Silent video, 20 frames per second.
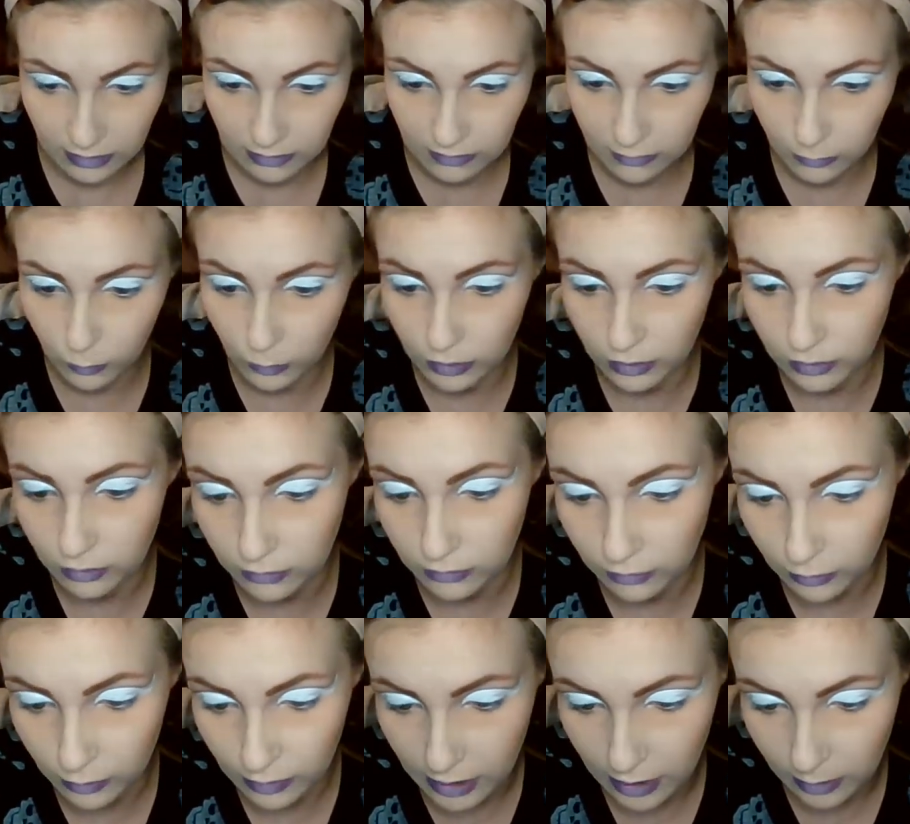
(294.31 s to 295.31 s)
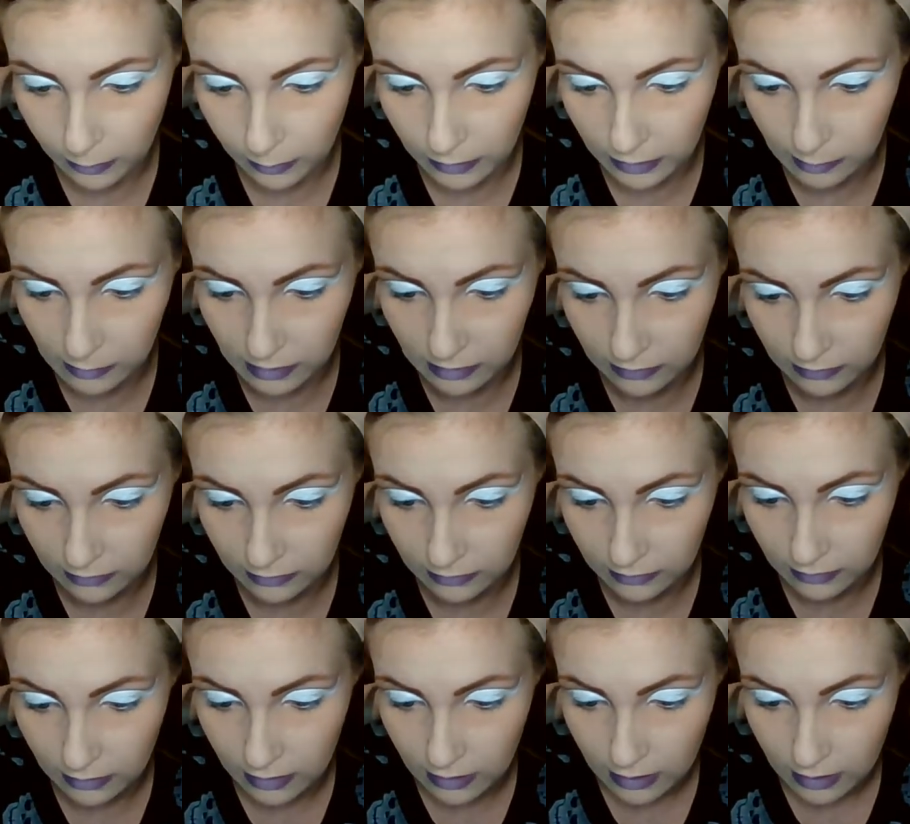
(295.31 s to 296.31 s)
It's one of those Zodiac
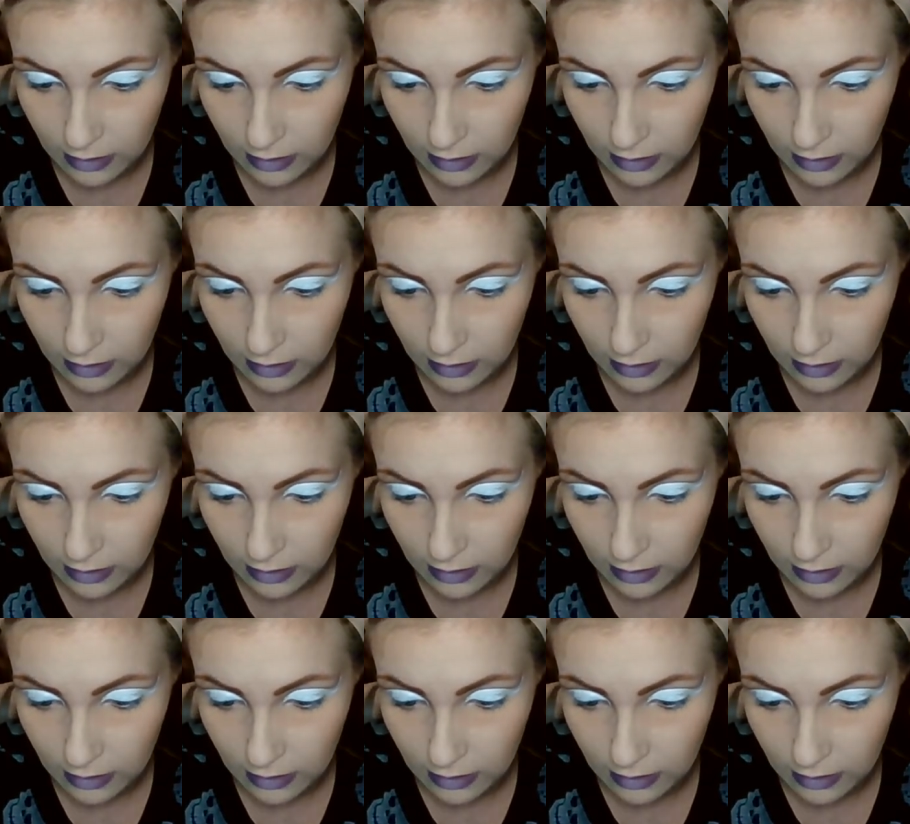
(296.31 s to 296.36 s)
pigments.